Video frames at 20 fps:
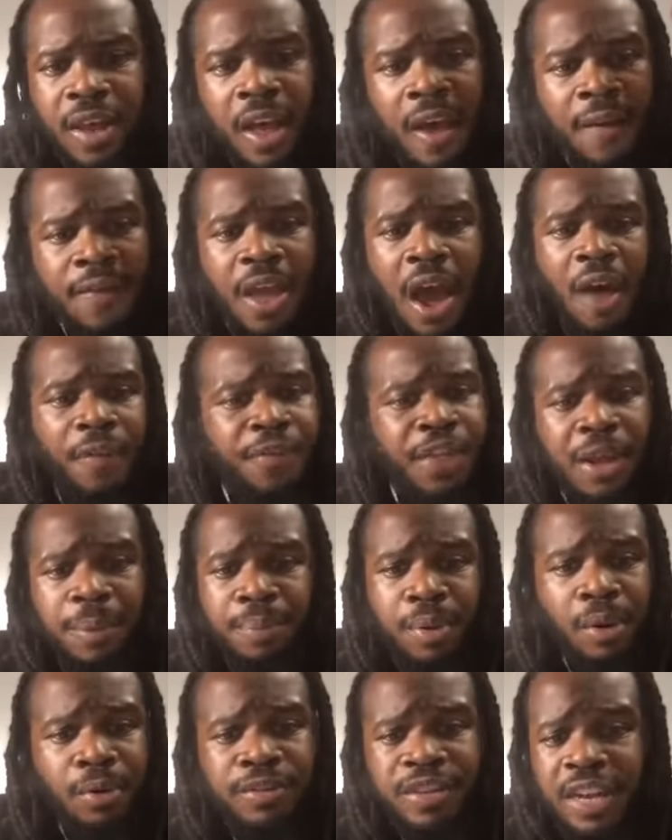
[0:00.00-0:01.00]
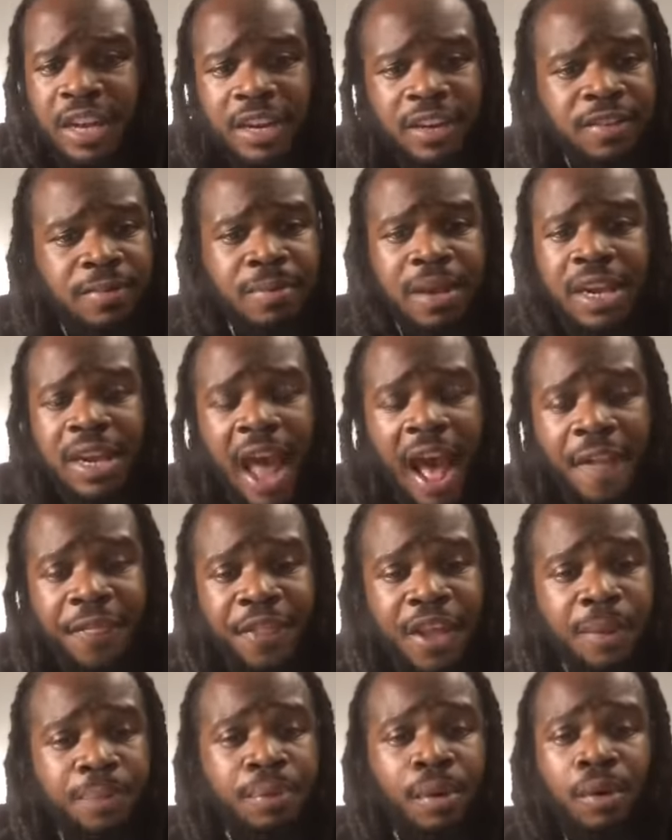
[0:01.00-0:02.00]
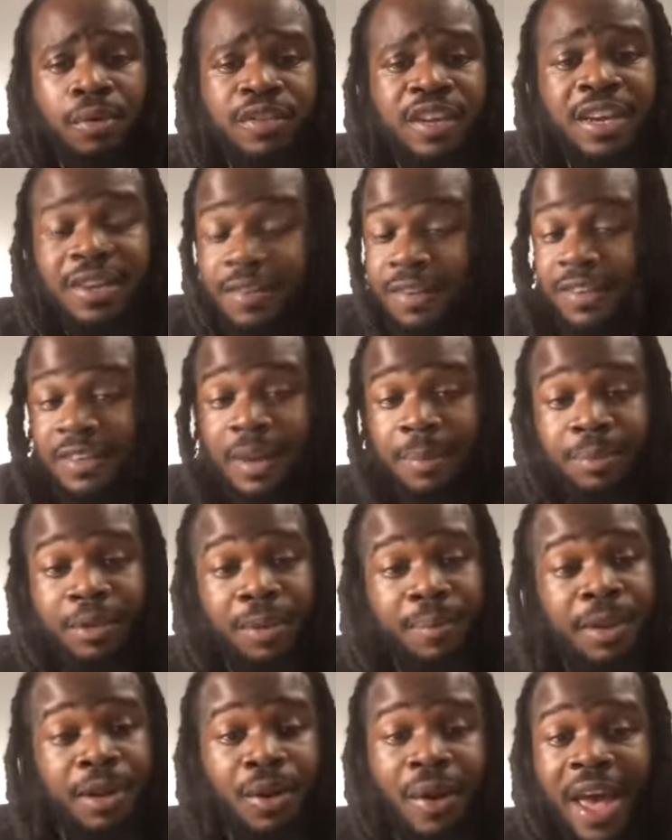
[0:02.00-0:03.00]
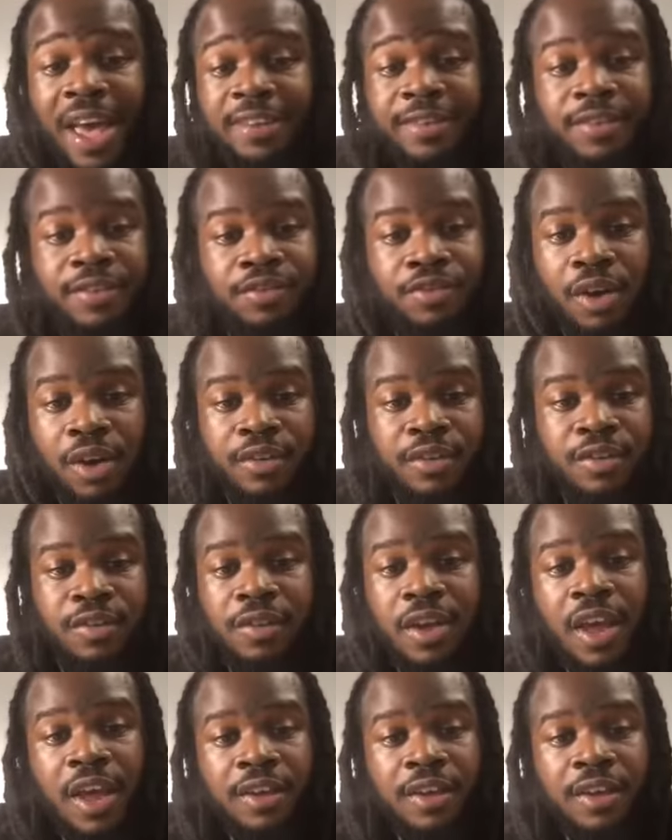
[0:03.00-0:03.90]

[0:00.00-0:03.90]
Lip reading: Y'all think protein is meat. I think proteins are simple amino acid structures.